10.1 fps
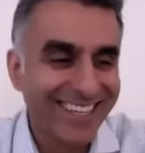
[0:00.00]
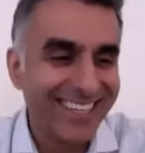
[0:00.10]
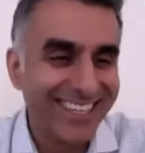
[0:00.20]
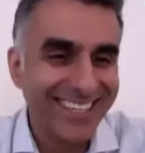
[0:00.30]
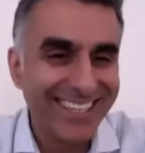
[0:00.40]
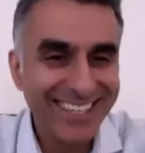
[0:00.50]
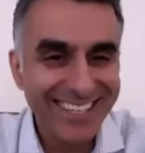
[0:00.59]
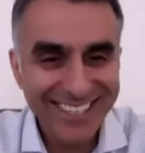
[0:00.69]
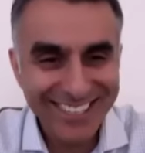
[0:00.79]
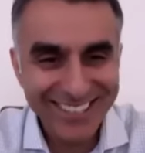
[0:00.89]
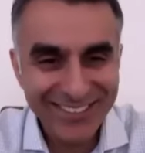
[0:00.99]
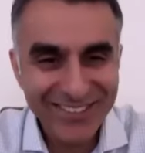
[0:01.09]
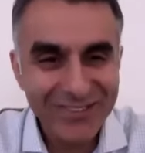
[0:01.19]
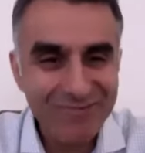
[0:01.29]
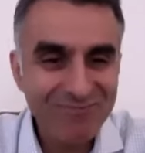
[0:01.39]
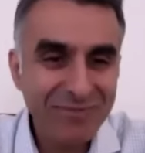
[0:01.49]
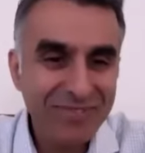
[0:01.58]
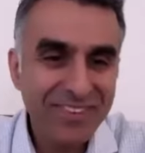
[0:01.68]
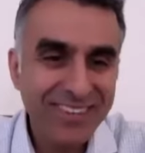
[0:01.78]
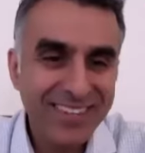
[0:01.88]
expectation that they will come in, and
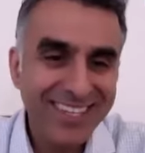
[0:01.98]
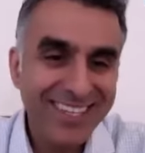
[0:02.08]
when you ask